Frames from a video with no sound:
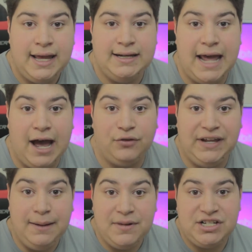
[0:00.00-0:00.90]
Now,
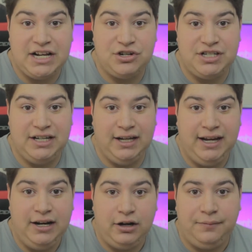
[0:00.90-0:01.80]
the image that you're seeing
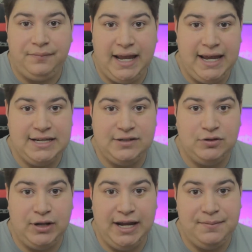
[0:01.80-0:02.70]
here is
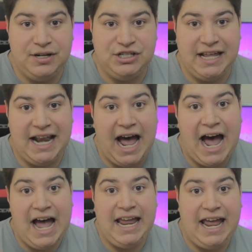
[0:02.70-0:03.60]
the image that
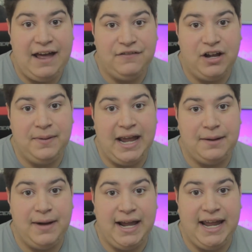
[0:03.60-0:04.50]
I have coming
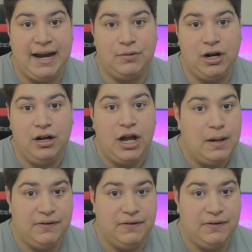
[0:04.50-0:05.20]
out of my camera